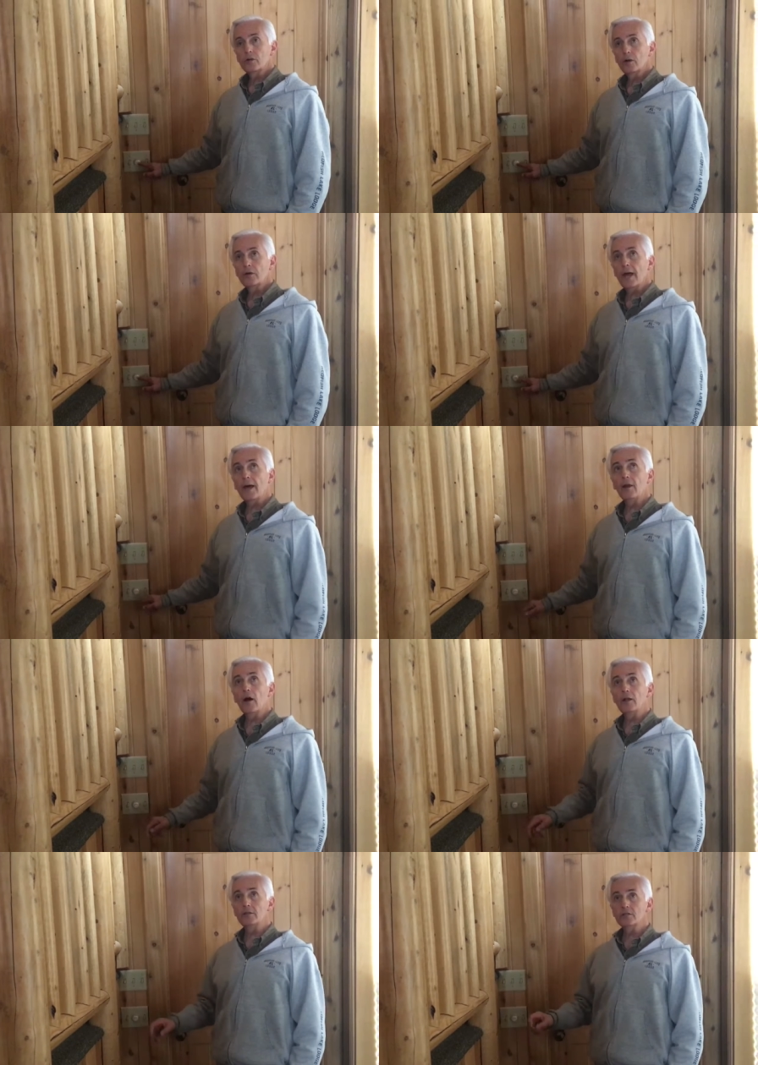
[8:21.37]
turn that
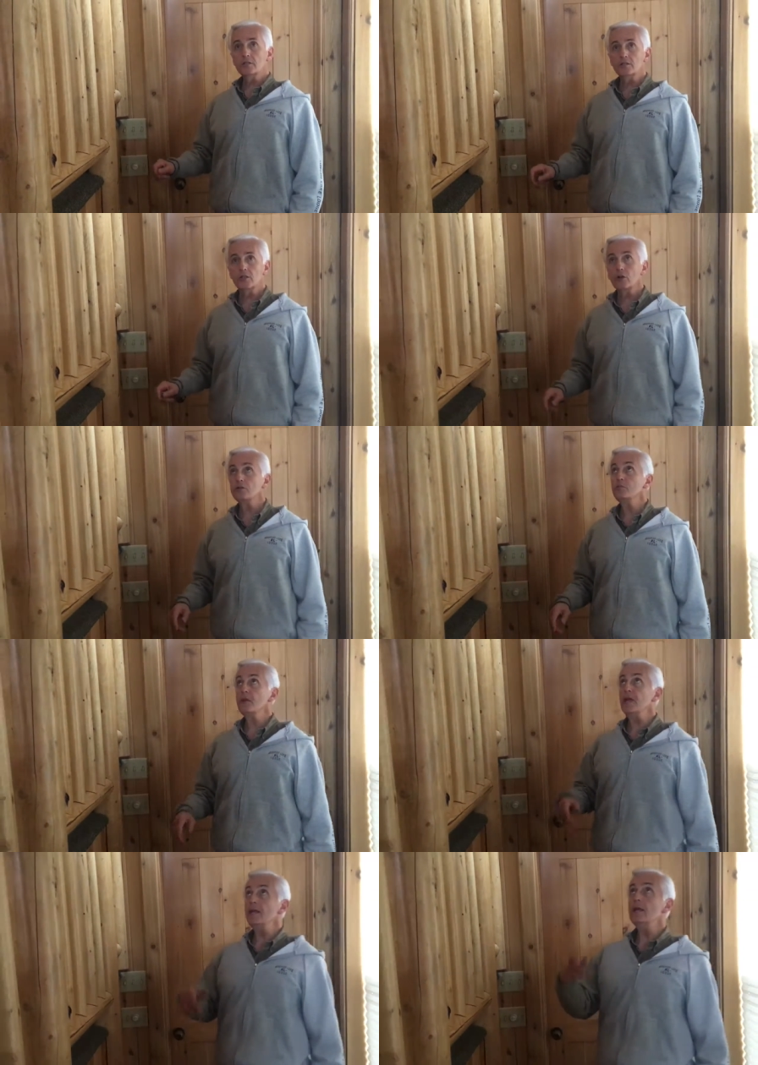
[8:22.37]
on just a slow
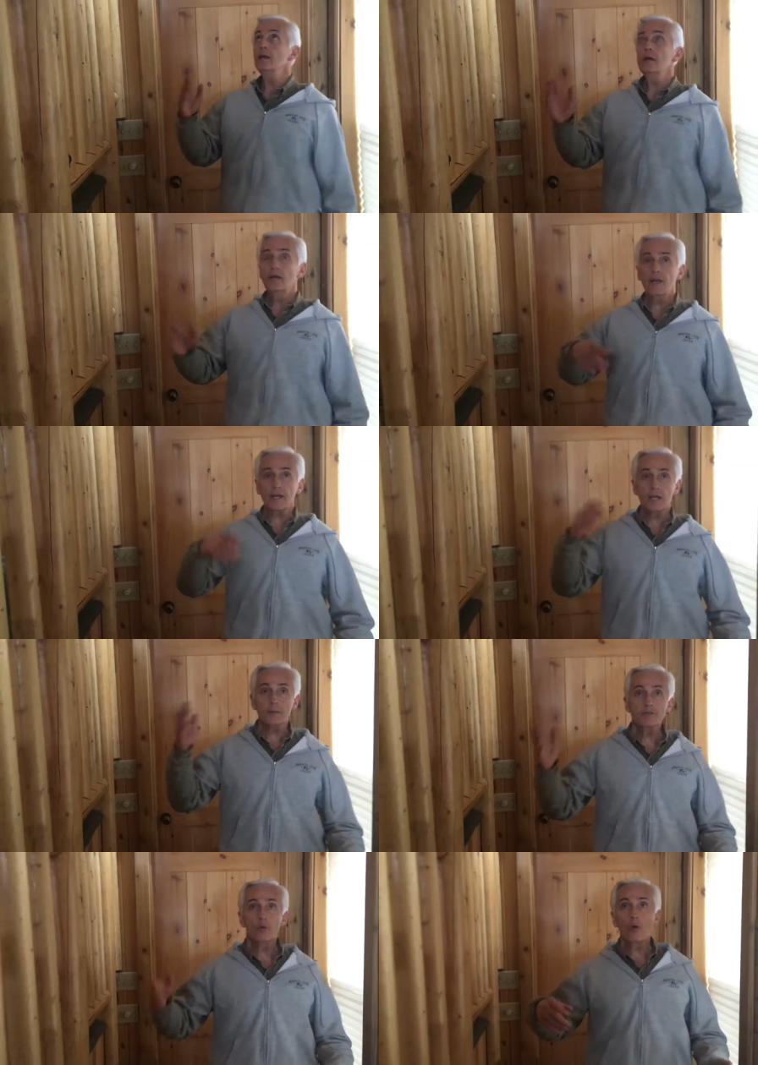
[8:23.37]
speed, and that
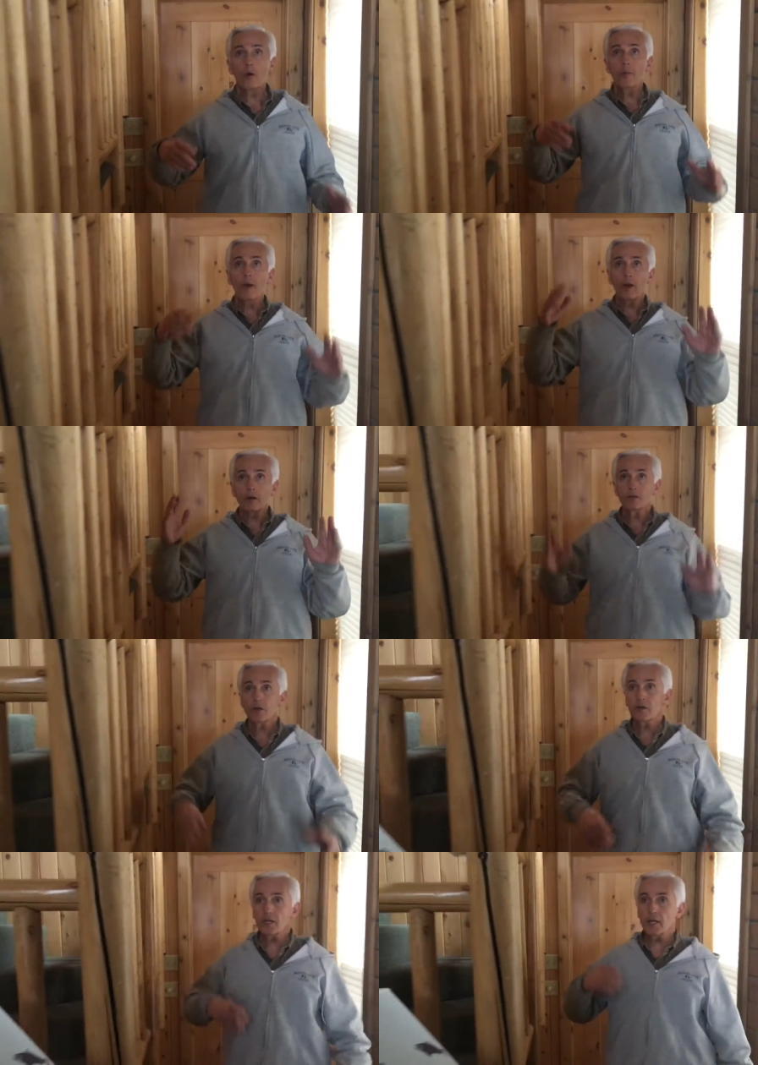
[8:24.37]
keeps the warm air
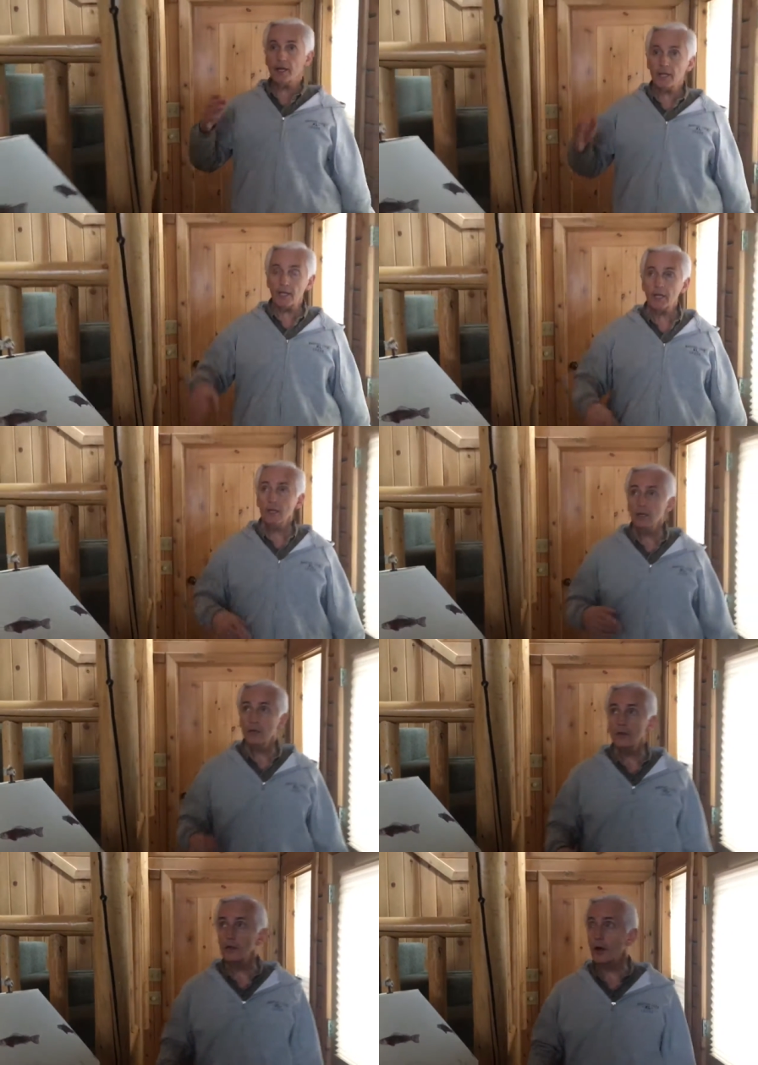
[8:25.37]
circulating
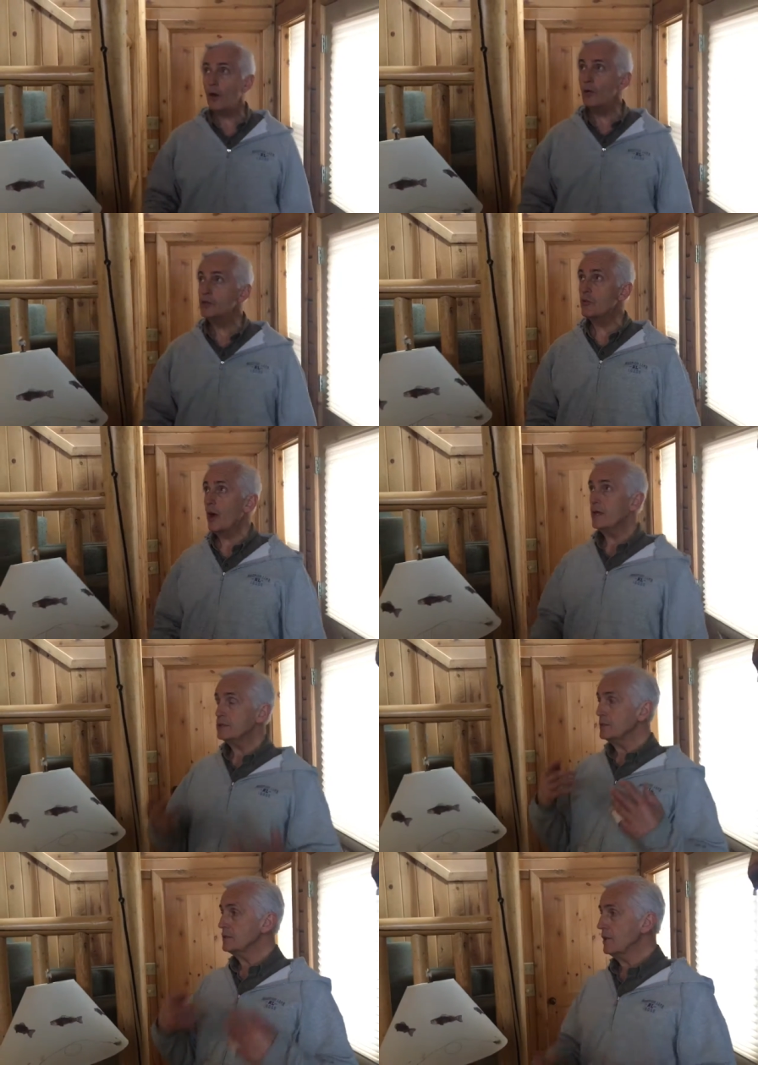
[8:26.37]
that always
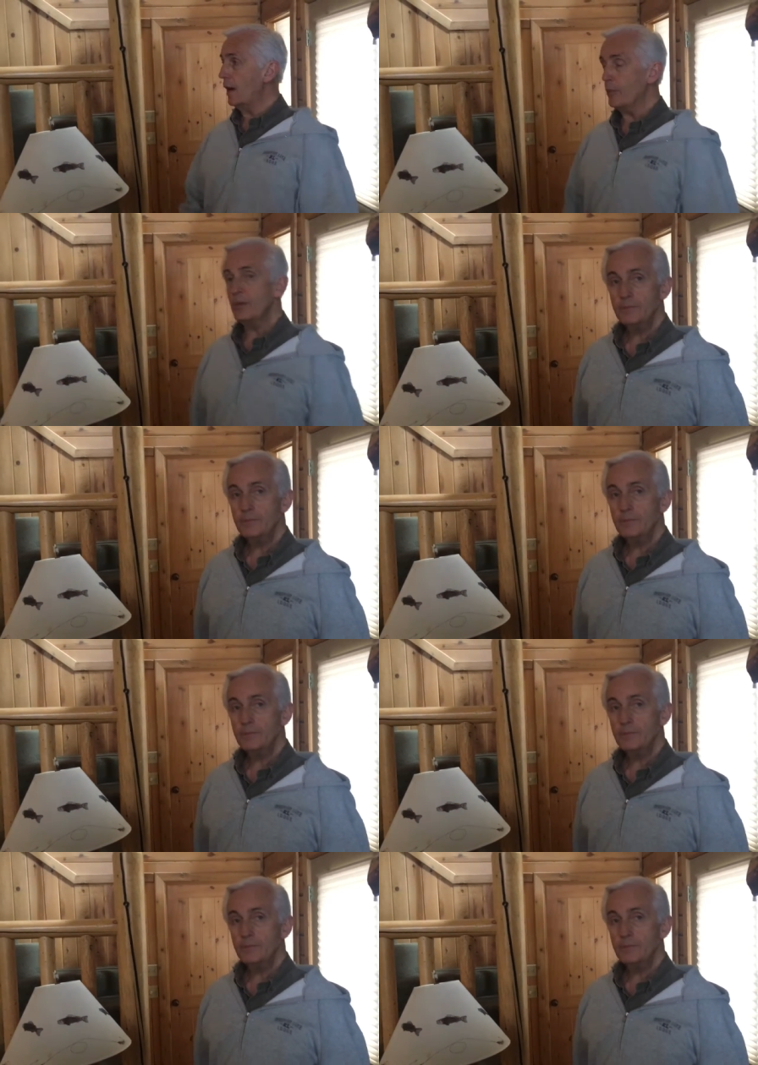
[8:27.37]
rises up.